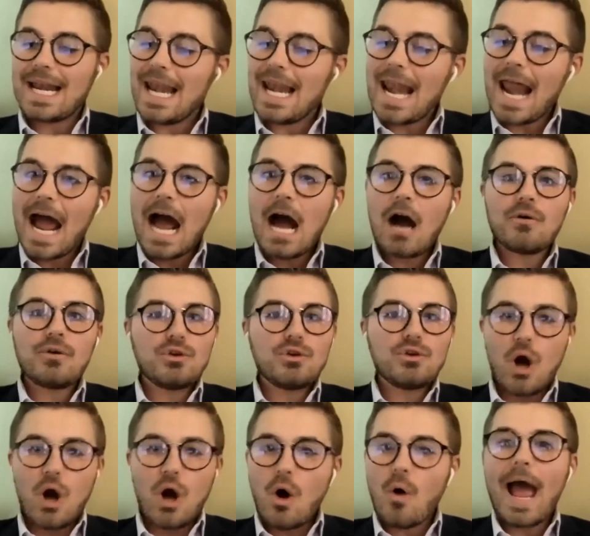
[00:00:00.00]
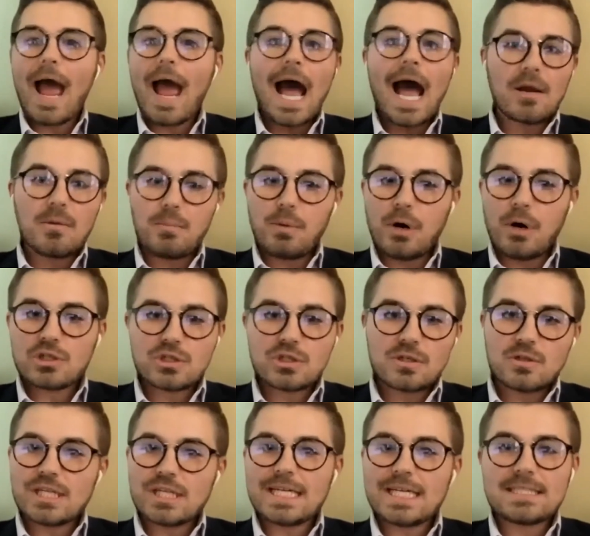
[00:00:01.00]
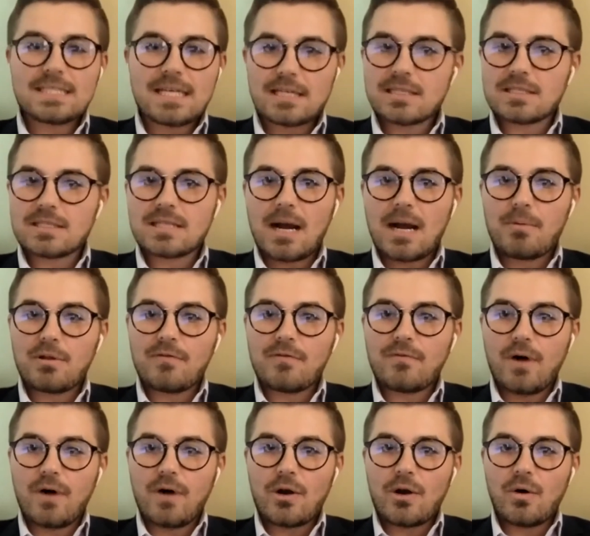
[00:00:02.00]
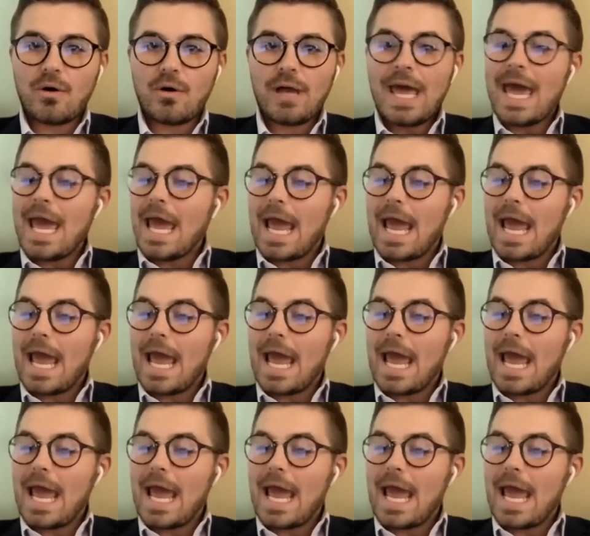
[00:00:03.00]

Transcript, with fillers: Now you go add a bunch of leads at the top of the funnel.